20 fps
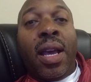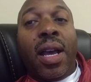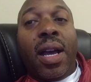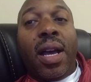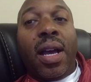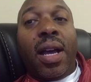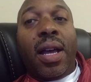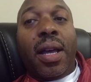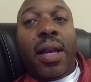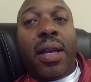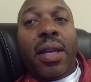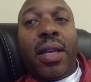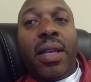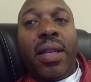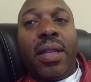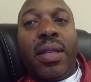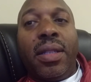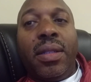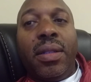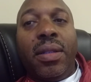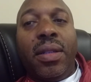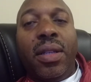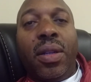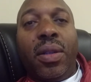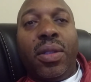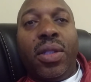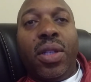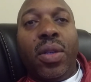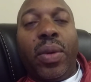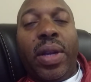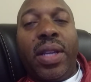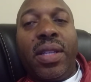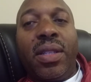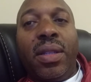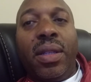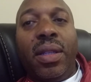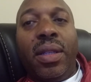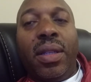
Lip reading: writes I